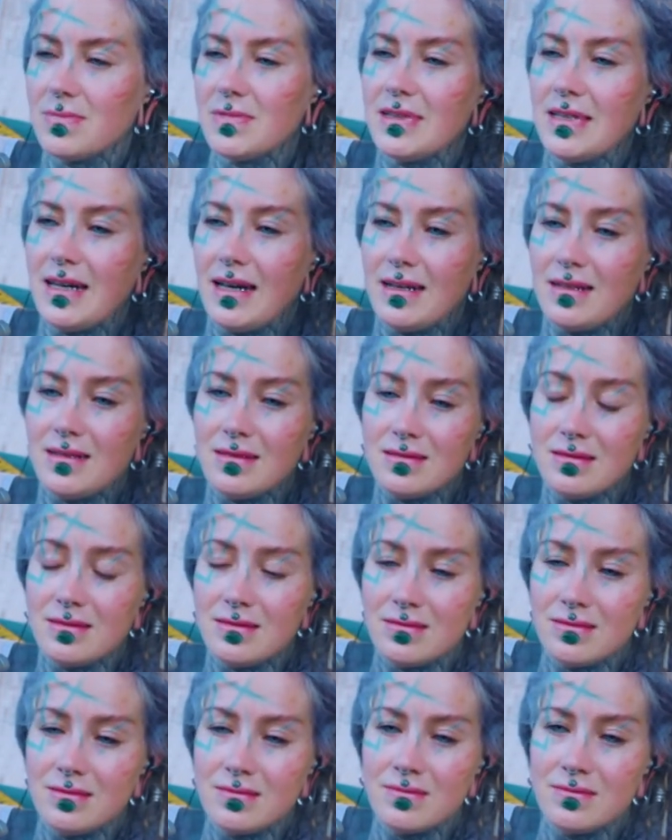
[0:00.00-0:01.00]
then
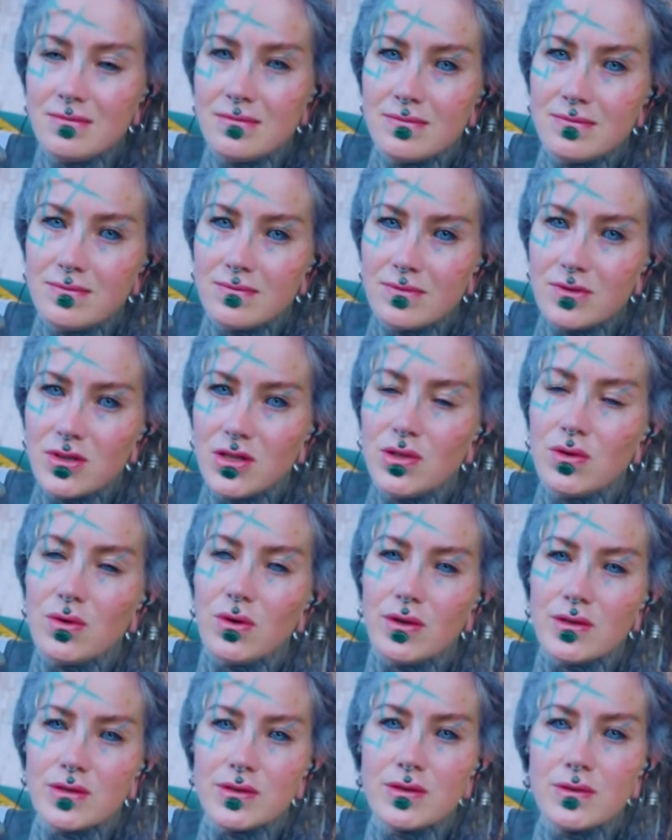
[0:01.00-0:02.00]
you
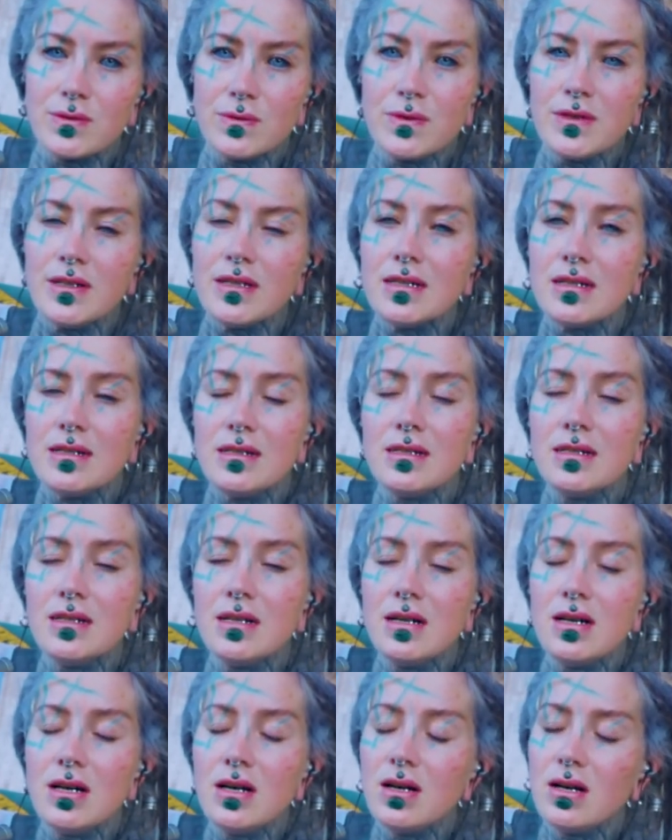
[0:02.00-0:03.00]
also feel
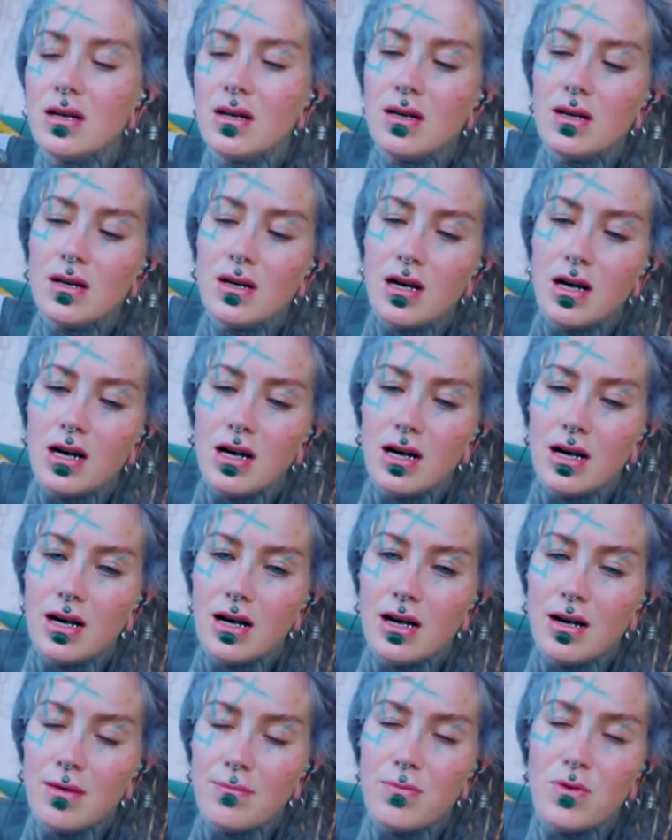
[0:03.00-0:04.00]

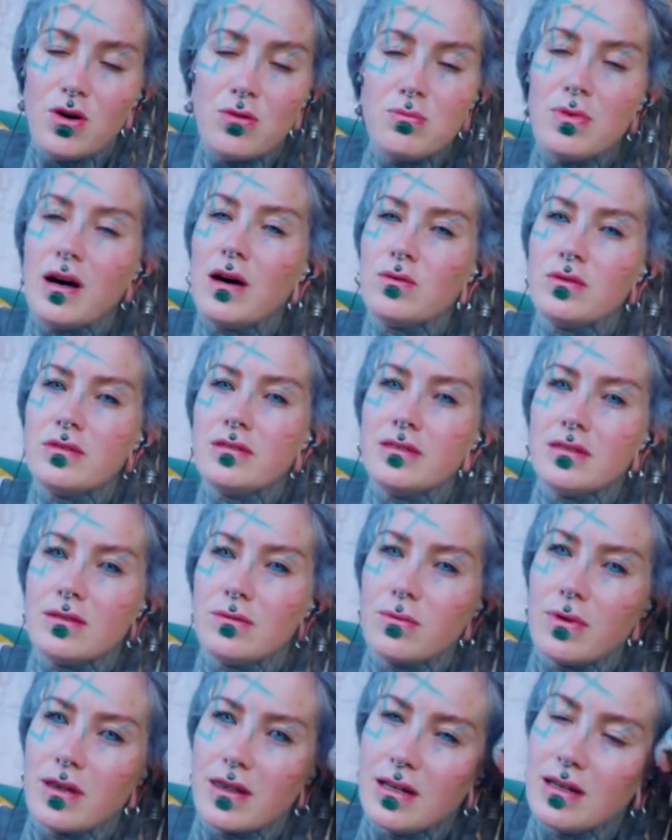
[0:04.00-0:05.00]
more bounded
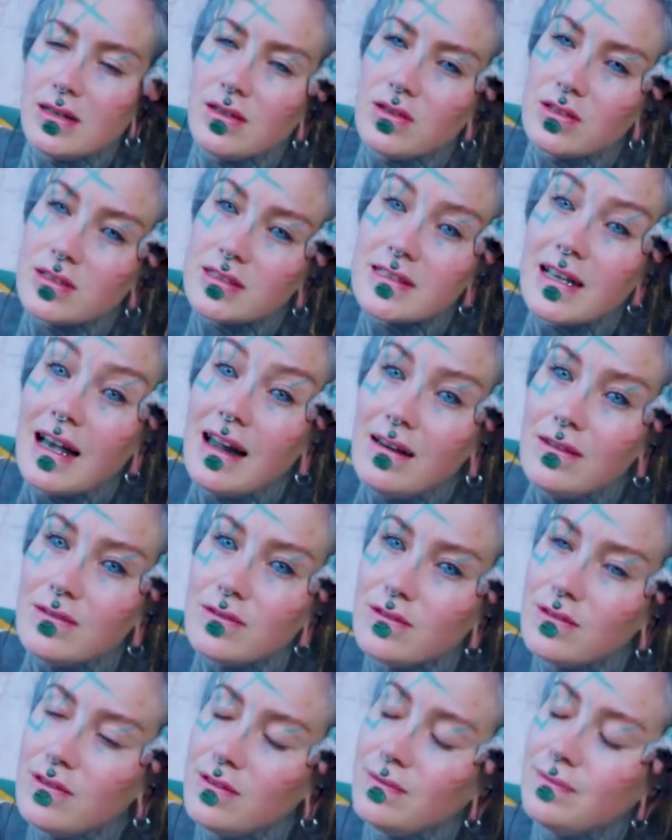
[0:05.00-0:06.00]
within
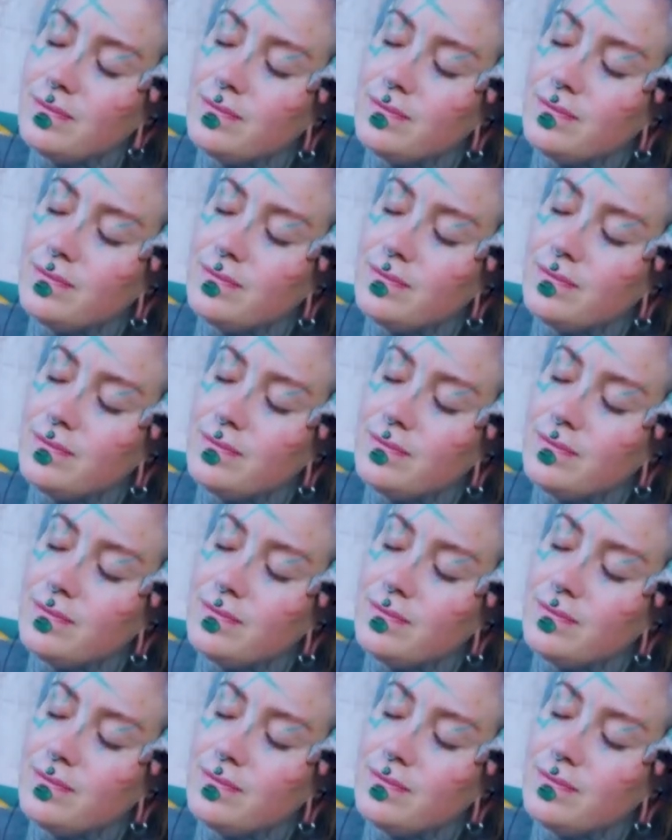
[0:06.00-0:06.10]
yourself.